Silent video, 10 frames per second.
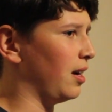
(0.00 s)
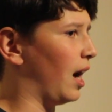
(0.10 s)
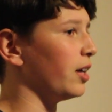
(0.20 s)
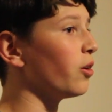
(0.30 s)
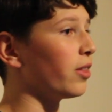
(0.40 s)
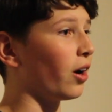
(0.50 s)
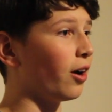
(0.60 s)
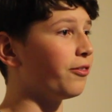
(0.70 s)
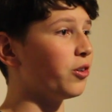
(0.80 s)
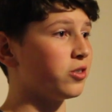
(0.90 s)
I know that
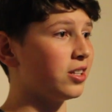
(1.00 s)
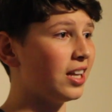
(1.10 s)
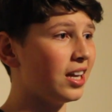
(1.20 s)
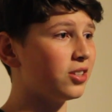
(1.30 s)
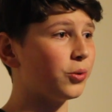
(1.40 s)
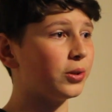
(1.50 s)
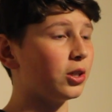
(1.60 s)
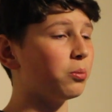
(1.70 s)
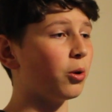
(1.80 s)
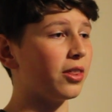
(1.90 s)
our phones today do a
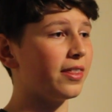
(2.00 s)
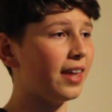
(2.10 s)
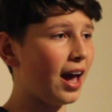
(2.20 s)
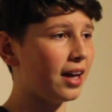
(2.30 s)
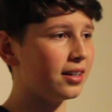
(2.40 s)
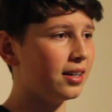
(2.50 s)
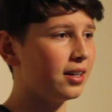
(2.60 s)
little more than that,